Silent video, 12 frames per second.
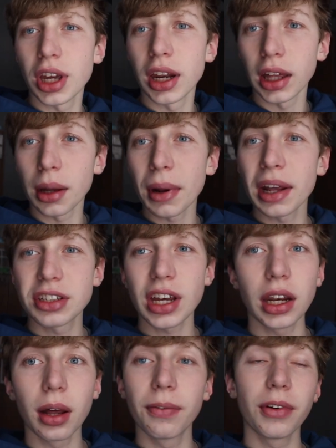kidding, I'm not
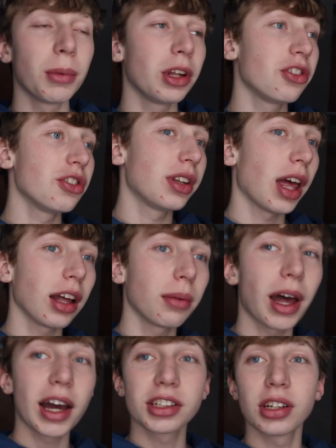signed up for mystery tackle
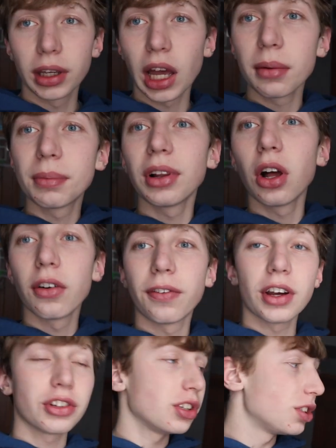box. But comment below if
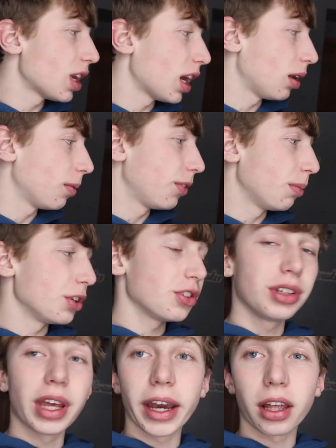I should sign up for
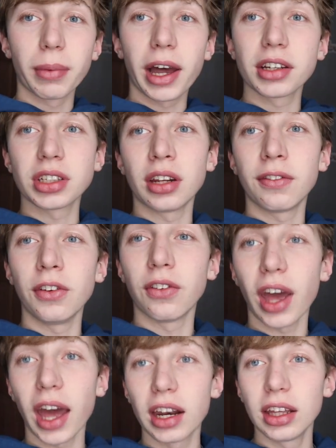mystery tackle box, and if you've
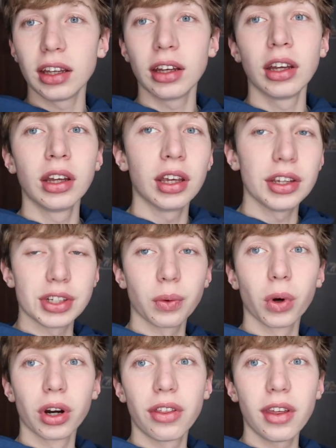had it, is it
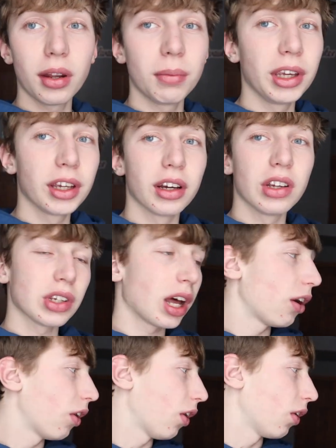worth it? Because I
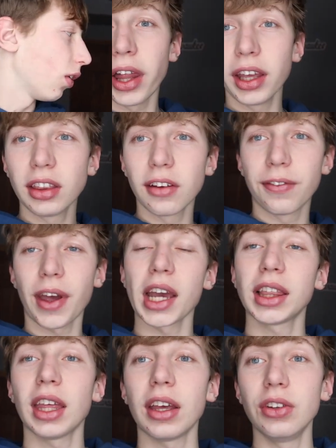don't know. I like the
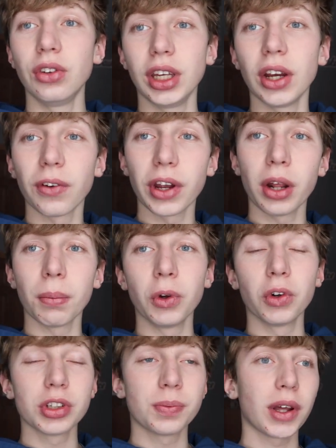fact that you get random
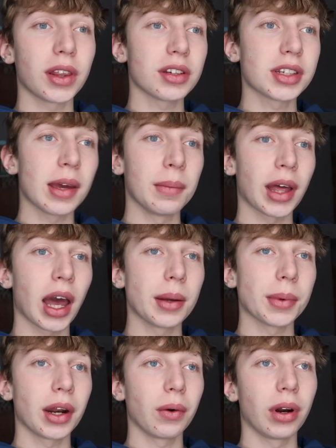lures, but at the same
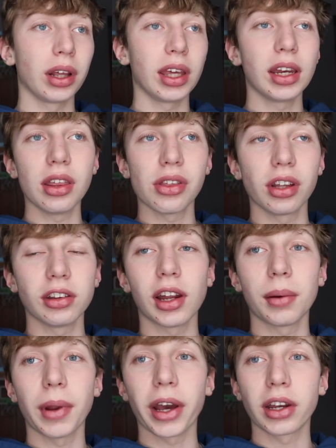time, I don't want to get anything that
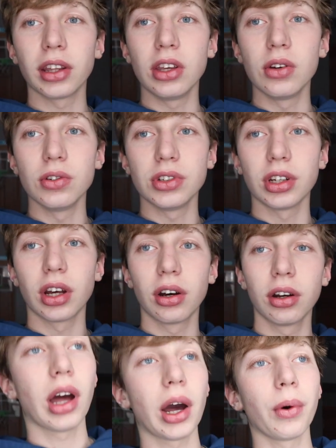I'm not going to use, you
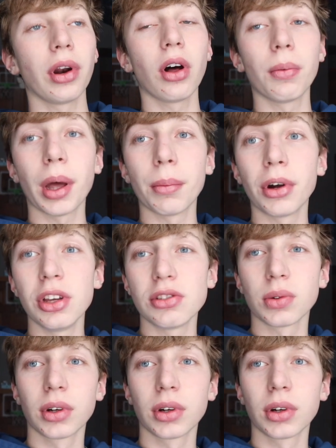know? I want all my money's